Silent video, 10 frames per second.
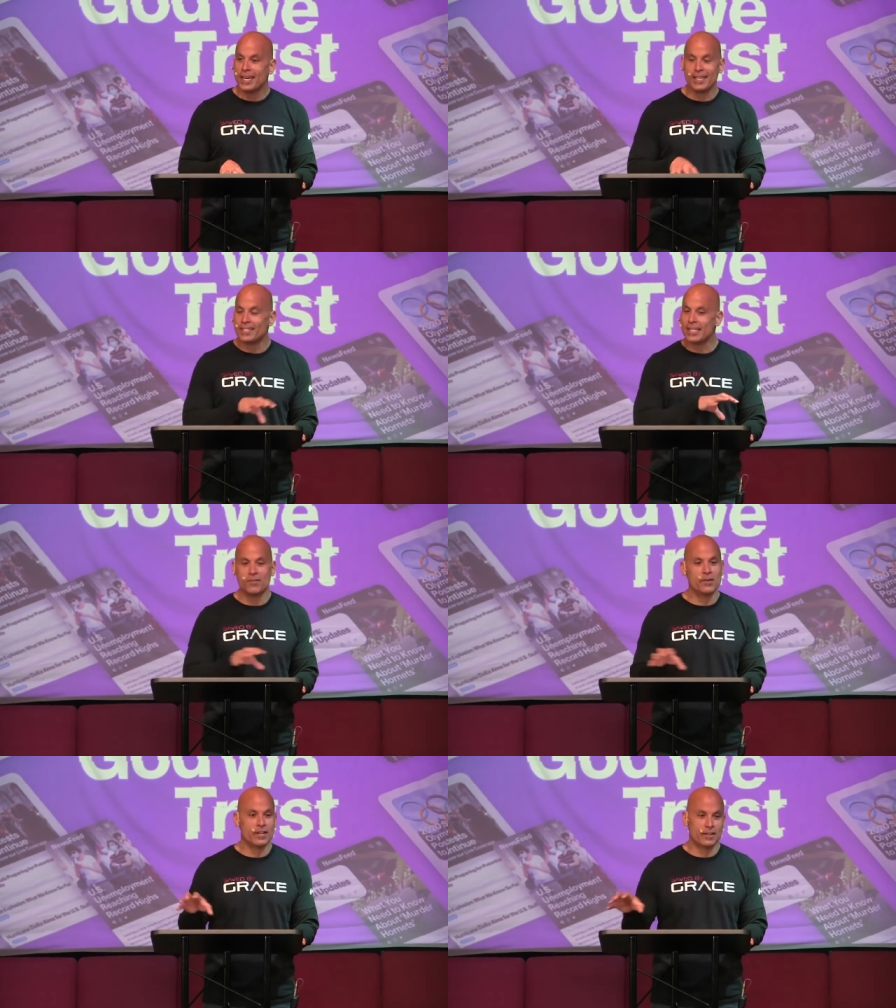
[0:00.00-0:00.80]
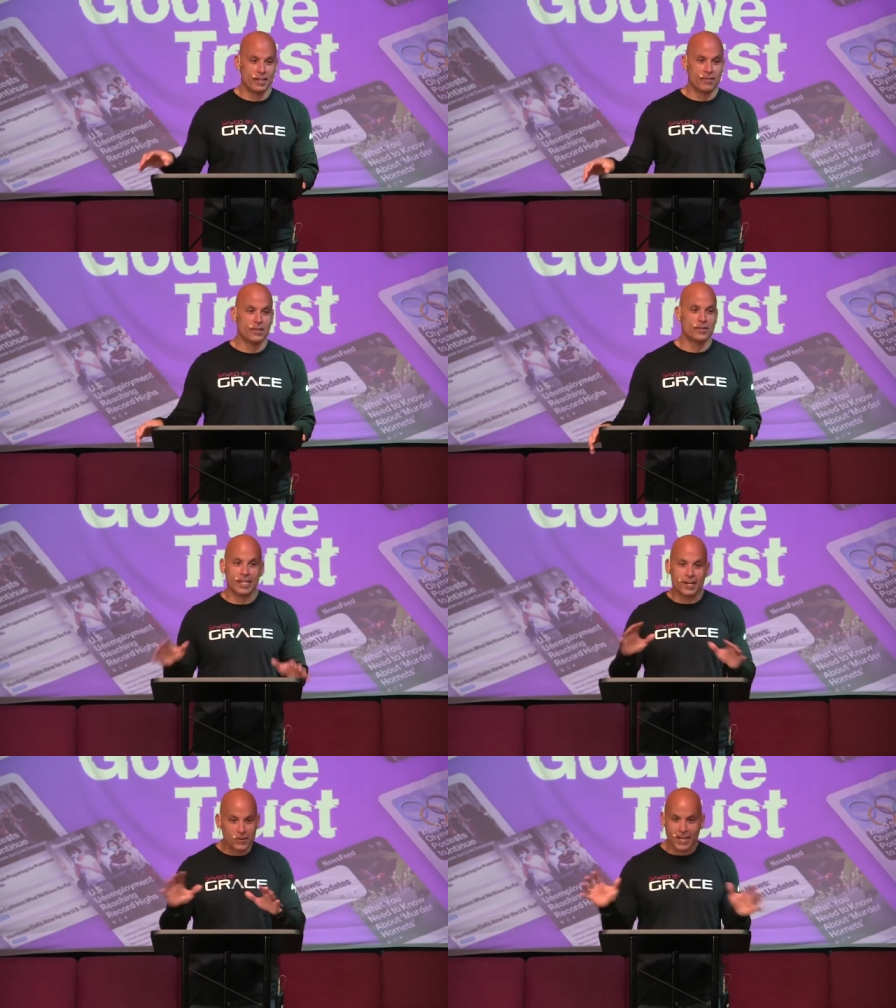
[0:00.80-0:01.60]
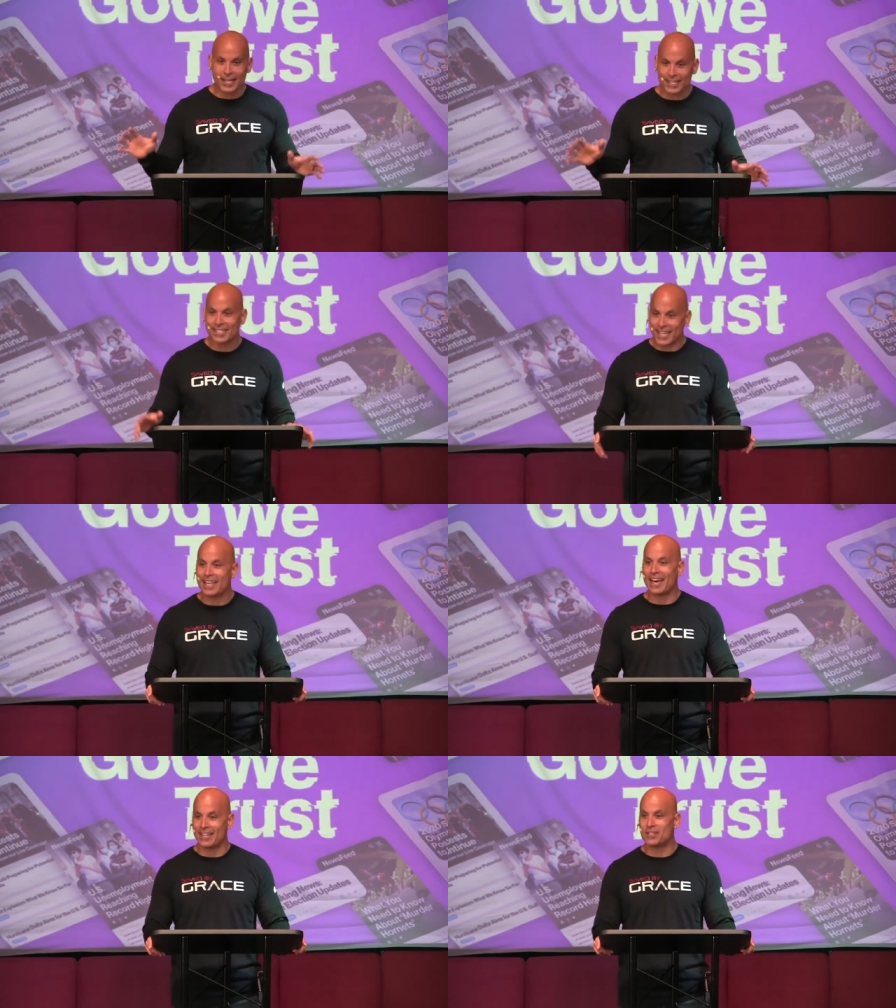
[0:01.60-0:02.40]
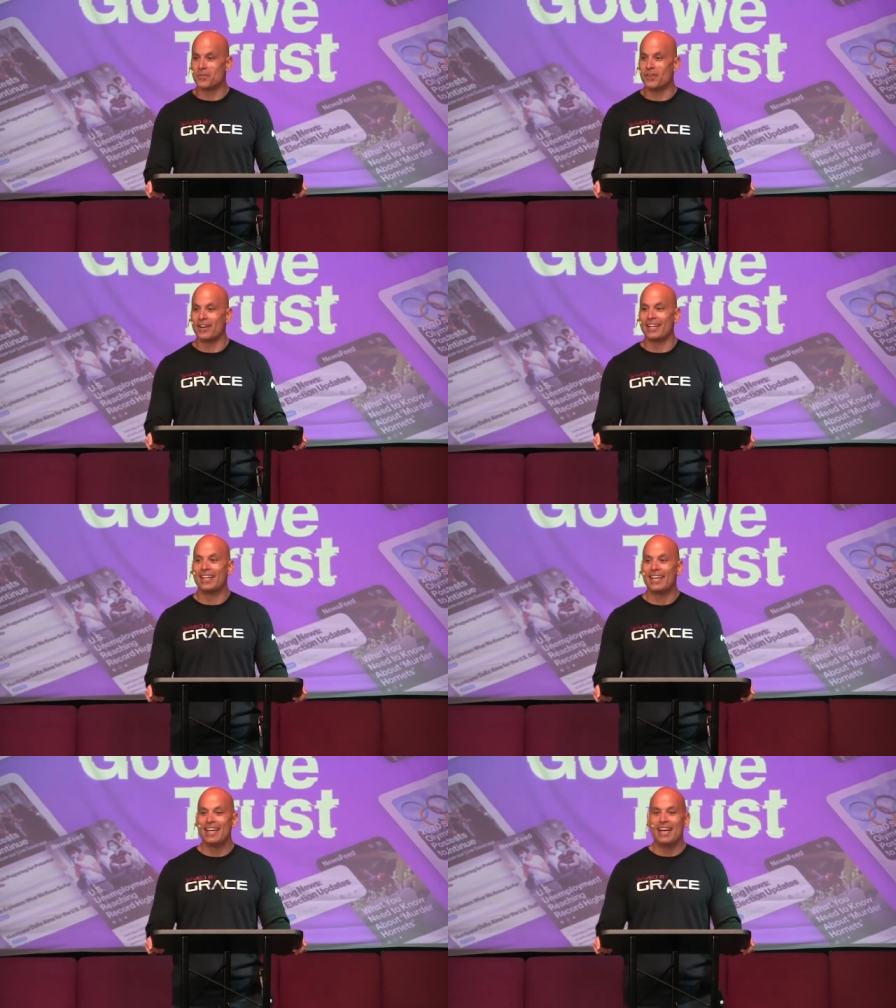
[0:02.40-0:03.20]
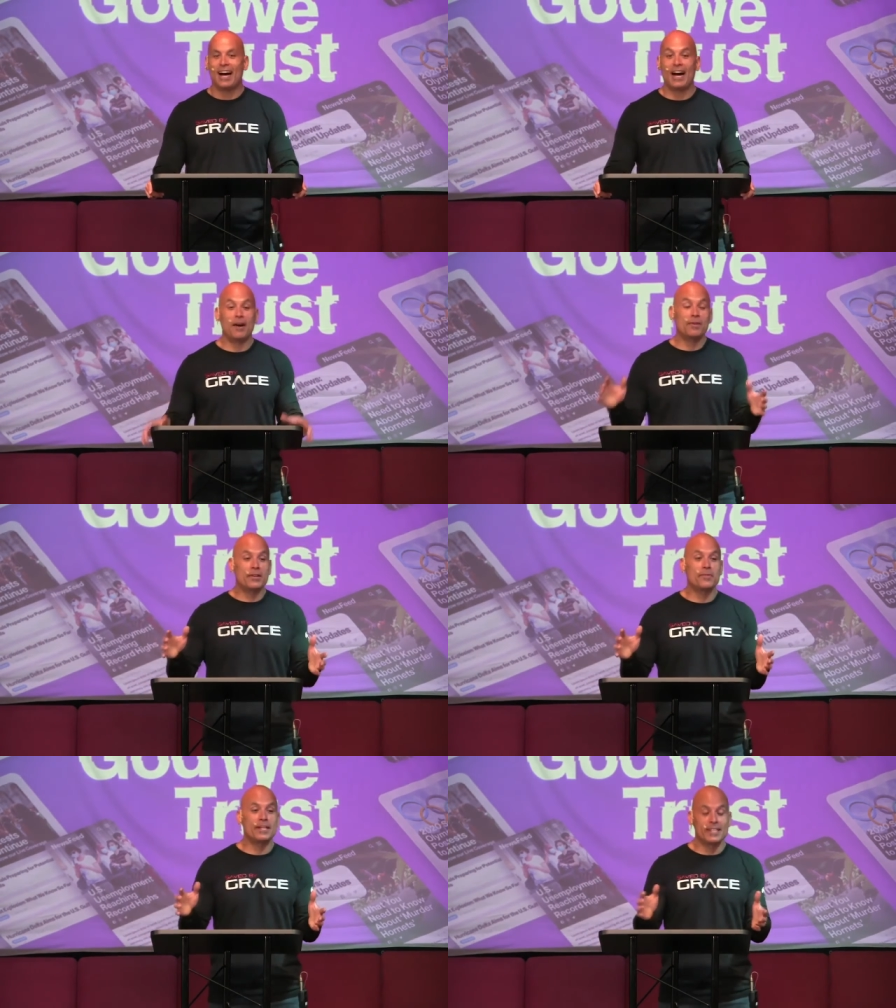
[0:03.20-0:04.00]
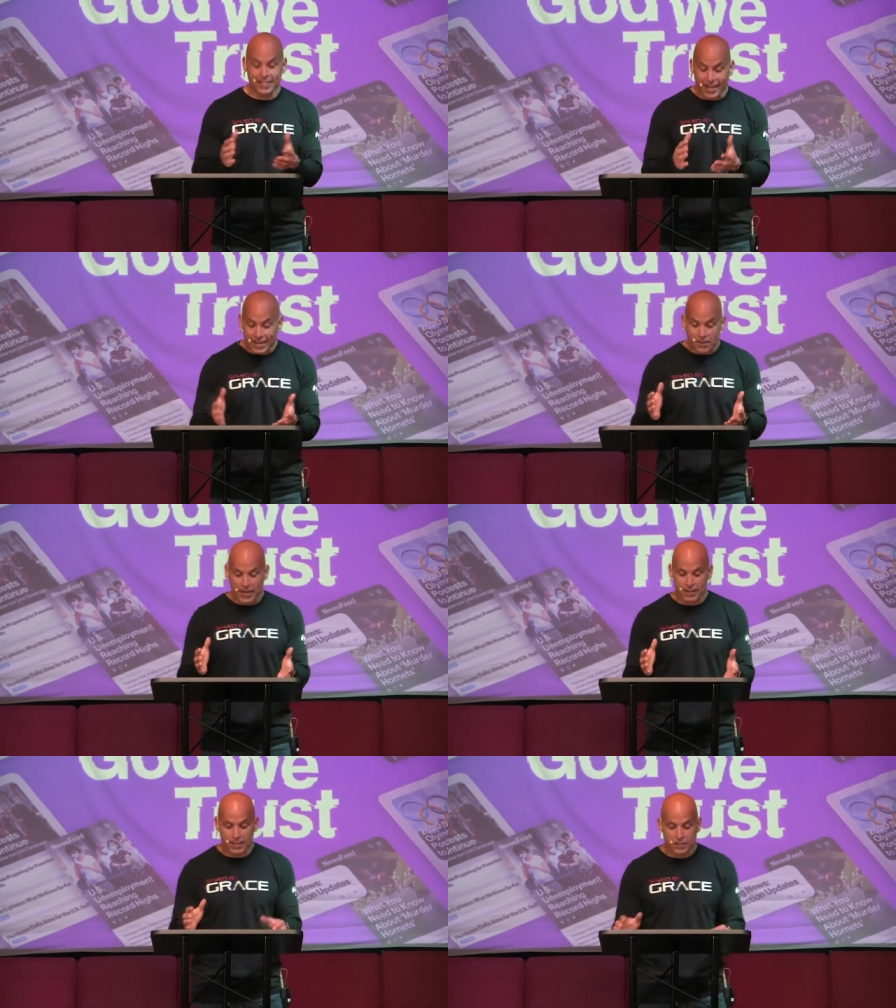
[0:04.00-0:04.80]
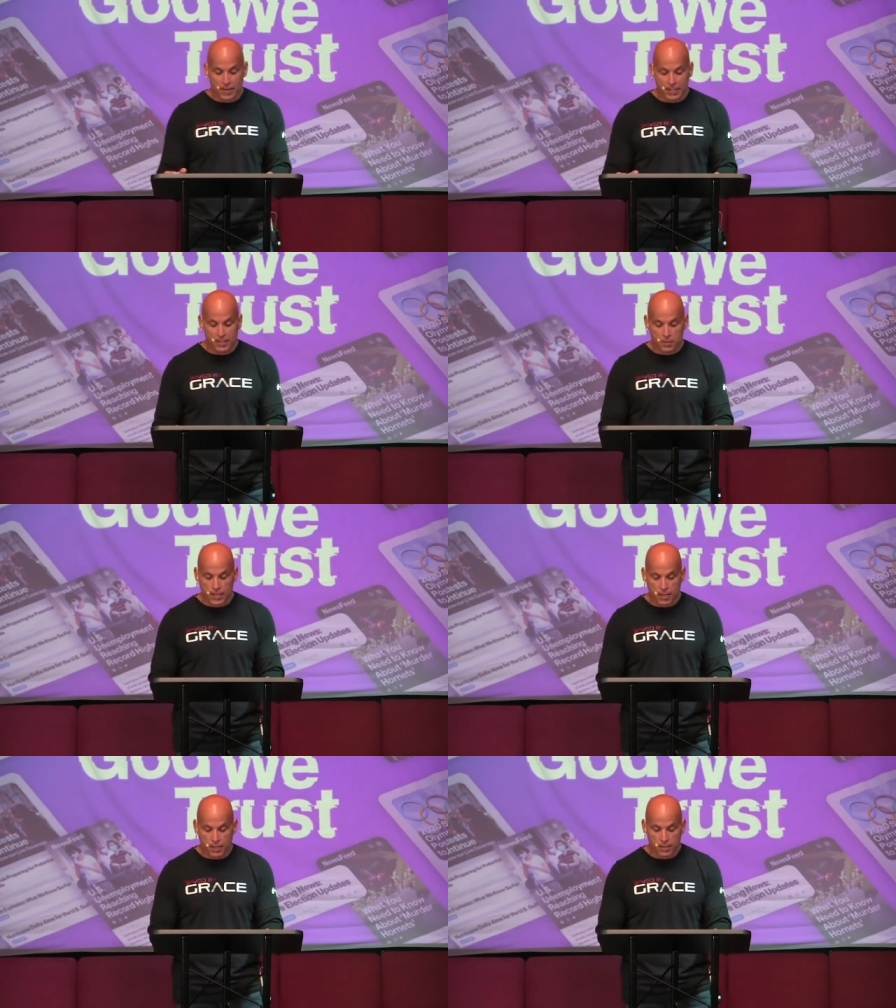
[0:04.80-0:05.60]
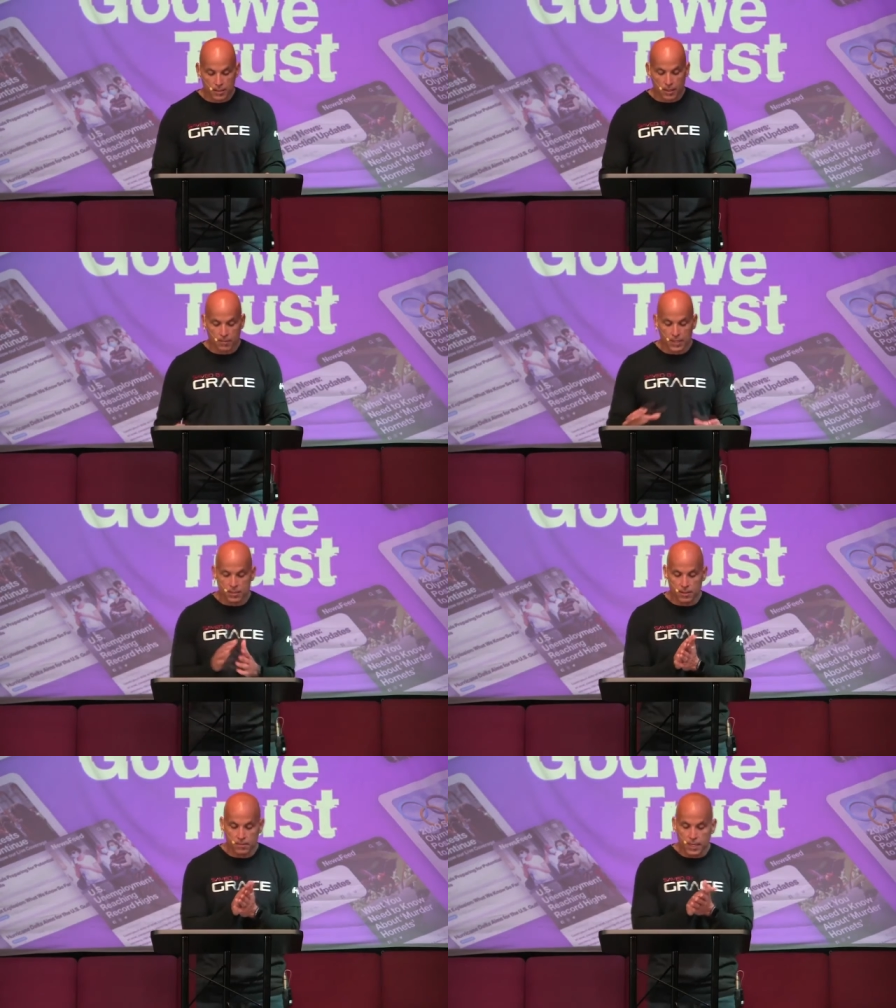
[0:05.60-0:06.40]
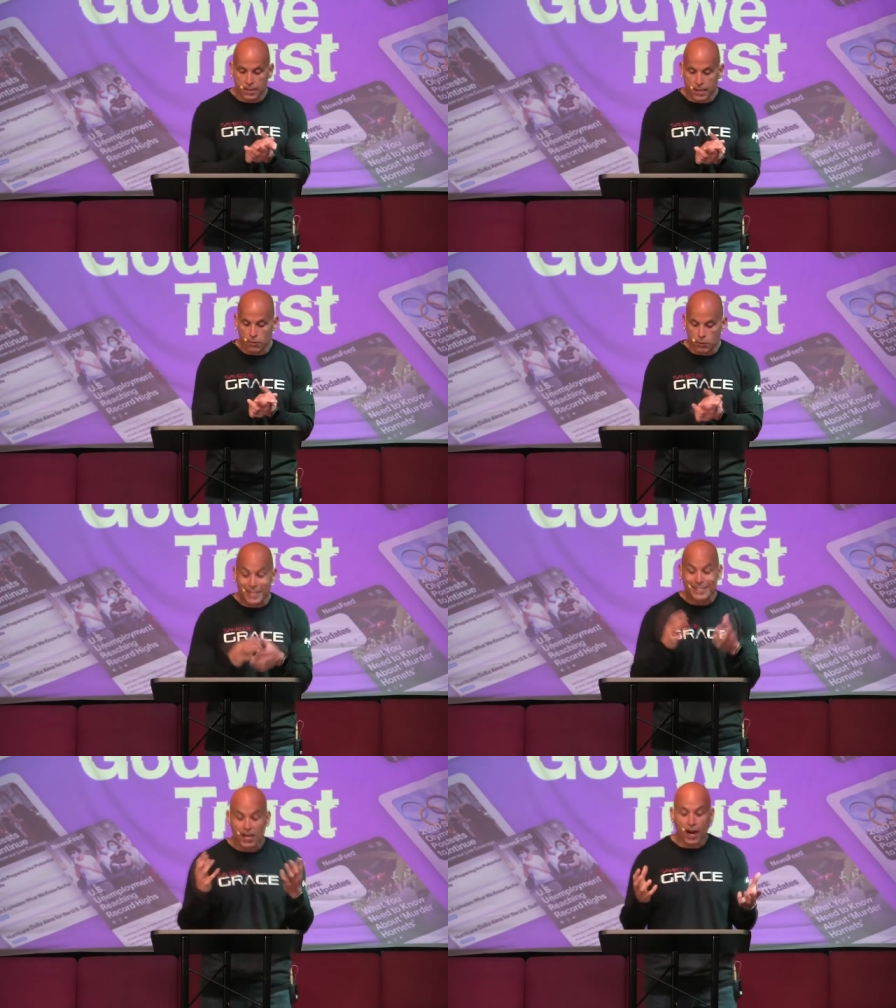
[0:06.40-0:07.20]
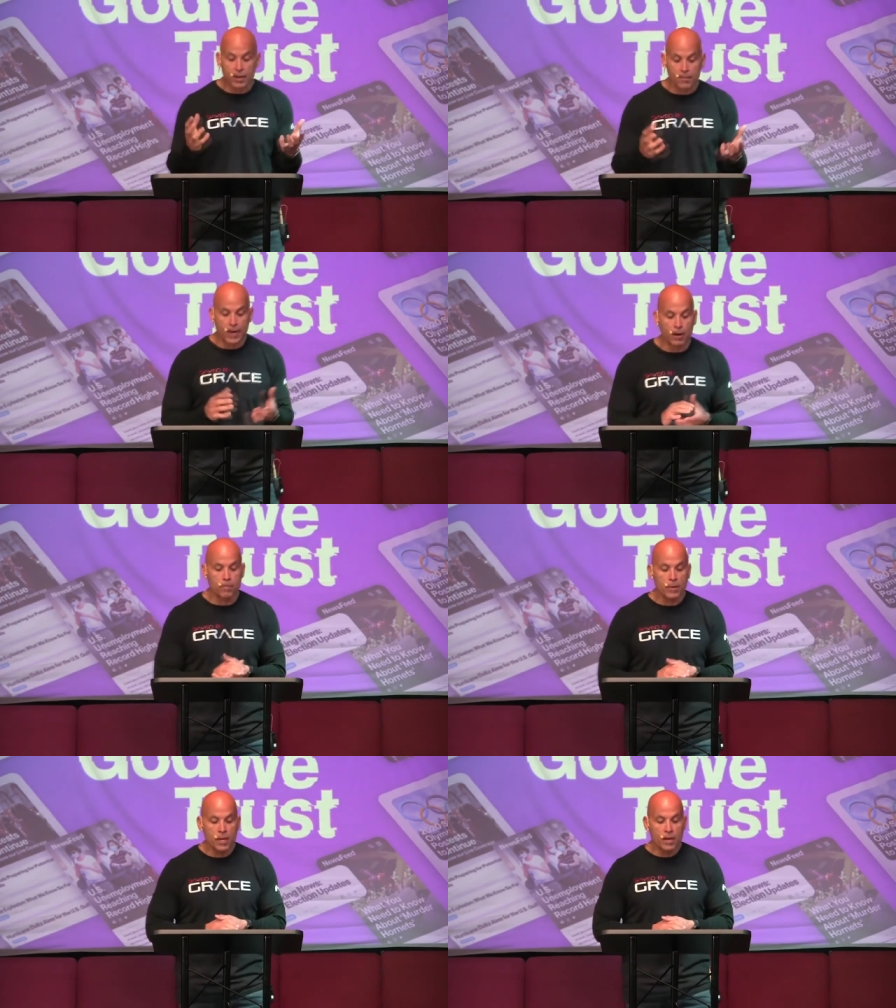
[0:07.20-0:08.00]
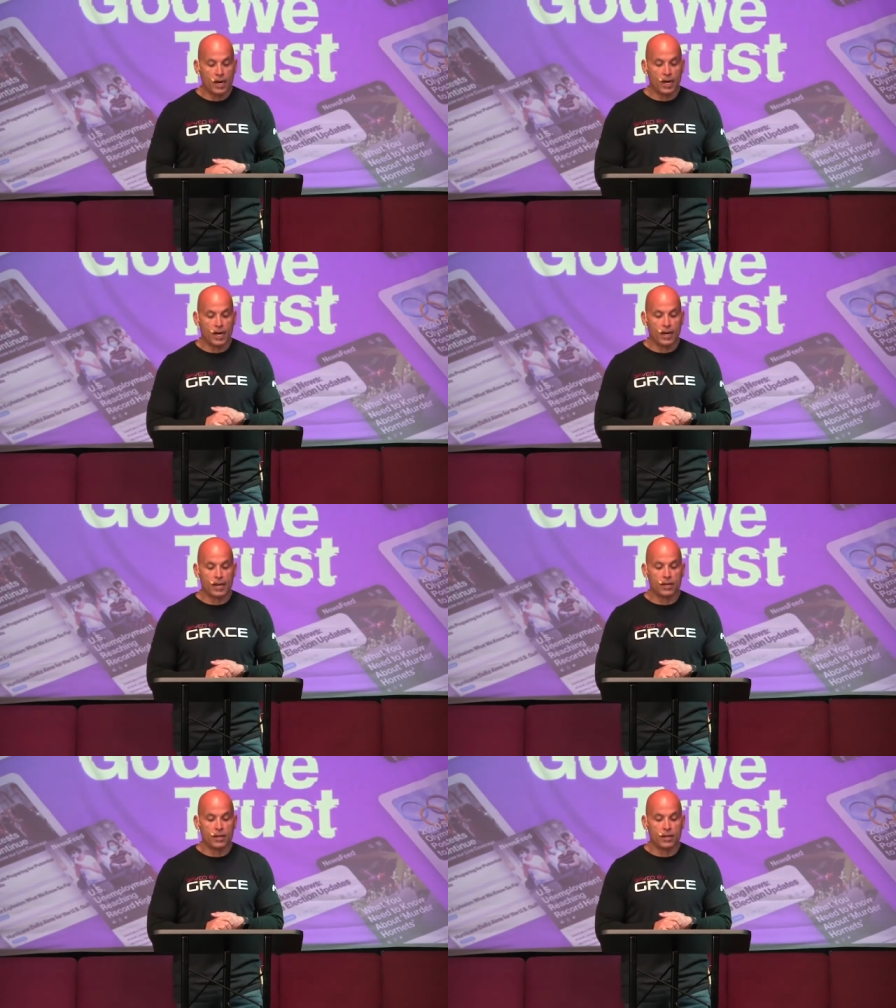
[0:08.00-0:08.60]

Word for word: and He's never going to leave you. Is that okay to say that this morning? I'm a little bit excited about this message because um, it's something that when we talk about uh,